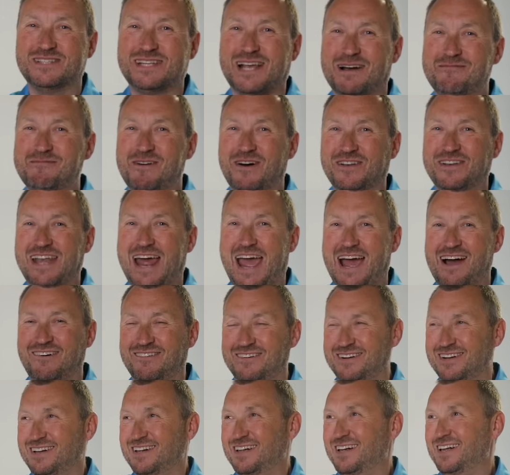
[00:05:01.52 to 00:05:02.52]
come on
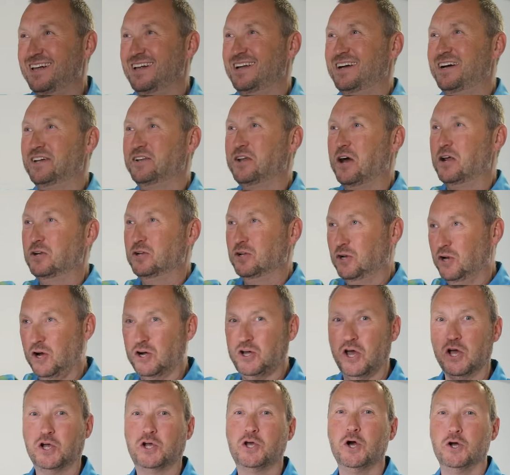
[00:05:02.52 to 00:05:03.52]
now. and I look
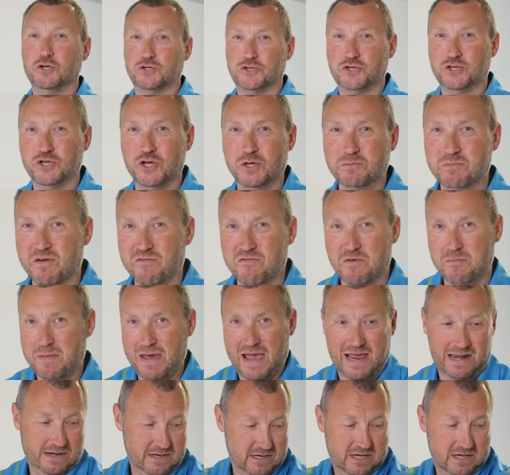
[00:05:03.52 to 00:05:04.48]
like a costume of a man.